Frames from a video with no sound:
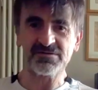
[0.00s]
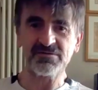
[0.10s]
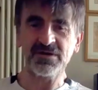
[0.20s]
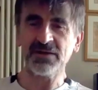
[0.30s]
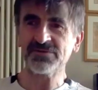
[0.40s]

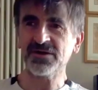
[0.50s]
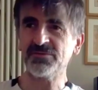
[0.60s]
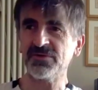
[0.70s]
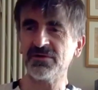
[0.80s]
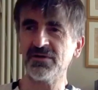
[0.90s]
laptop,
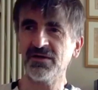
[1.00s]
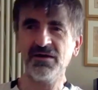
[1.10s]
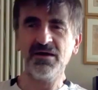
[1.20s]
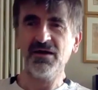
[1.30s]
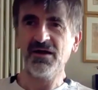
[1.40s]
and
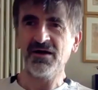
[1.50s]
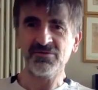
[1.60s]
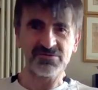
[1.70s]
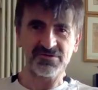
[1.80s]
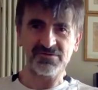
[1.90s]
I
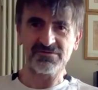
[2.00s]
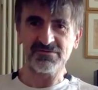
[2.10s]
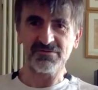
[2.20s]
was